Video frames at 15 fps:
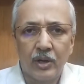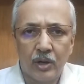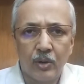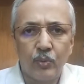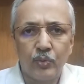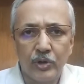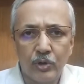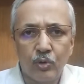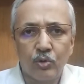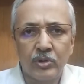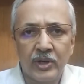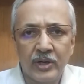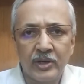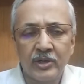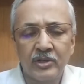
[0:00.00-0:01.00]
We know
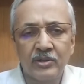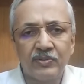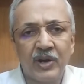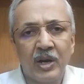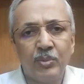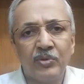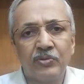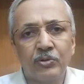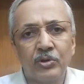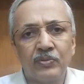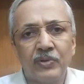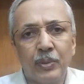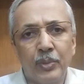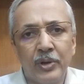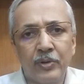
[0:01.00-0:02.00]
that it is filed before the
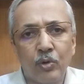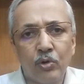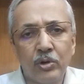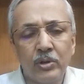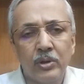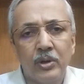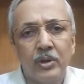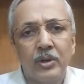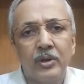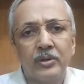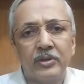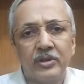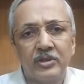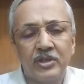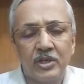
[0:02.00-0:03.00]
family court.
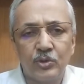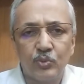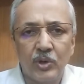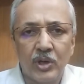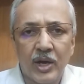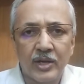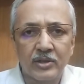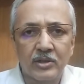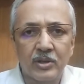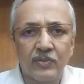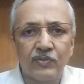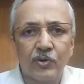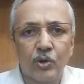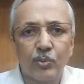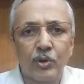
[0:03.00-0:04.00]
The judge will ask some
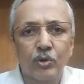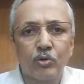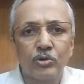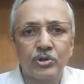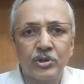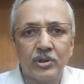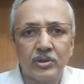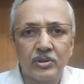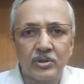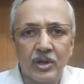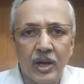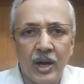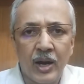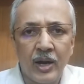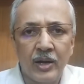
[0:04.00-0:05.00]
formal questions,
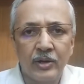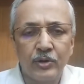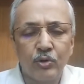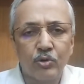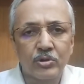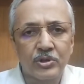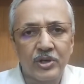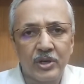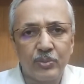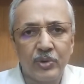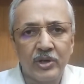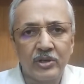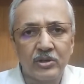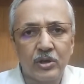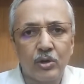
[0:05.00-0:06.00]
and your
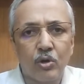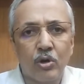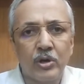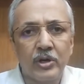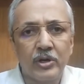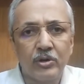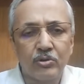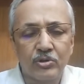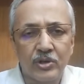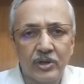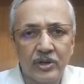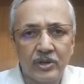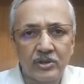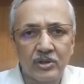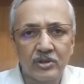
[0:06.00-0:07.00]
statement is recorded, your
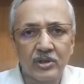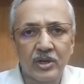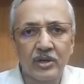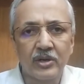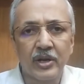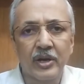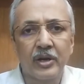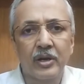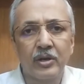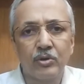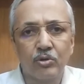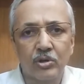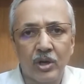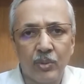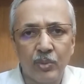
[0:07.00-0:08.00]
signatures are taken,
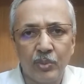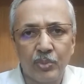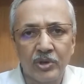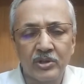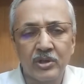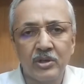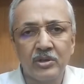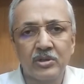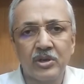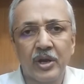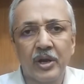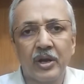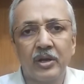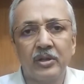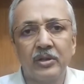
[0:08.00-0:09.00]
your thumb impression is
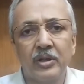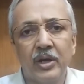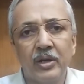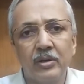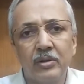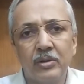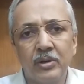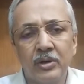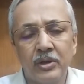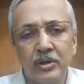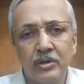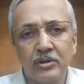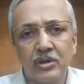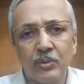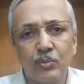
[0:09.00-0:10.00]
taken, then
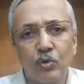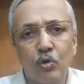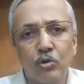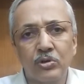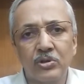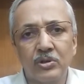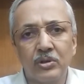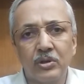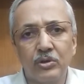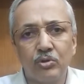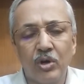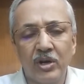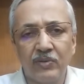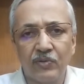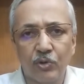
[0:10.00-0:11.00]
in some courts
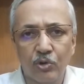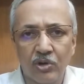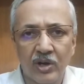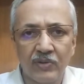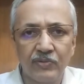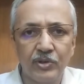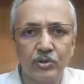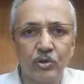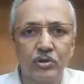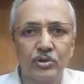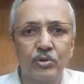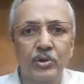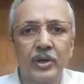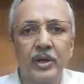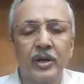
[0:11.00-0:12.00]
joint photograph is
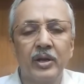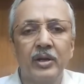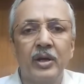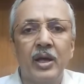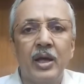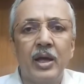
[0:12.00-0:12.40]
also taken,